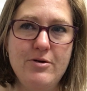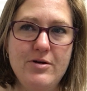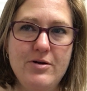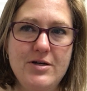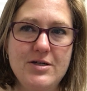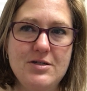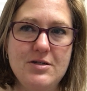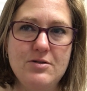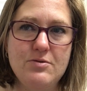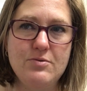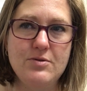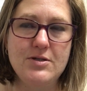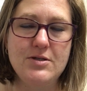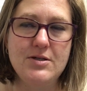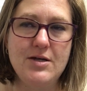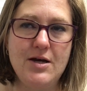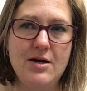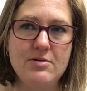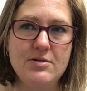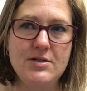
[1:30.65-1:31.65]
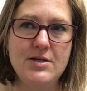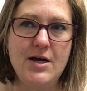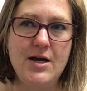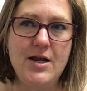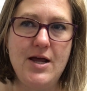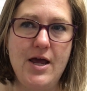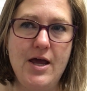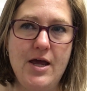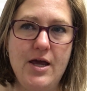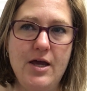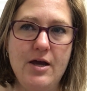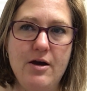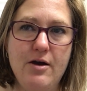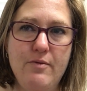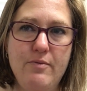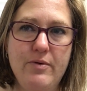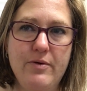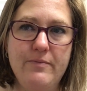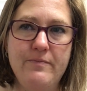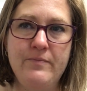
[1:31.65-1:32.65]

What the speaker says: because this was outside hanging up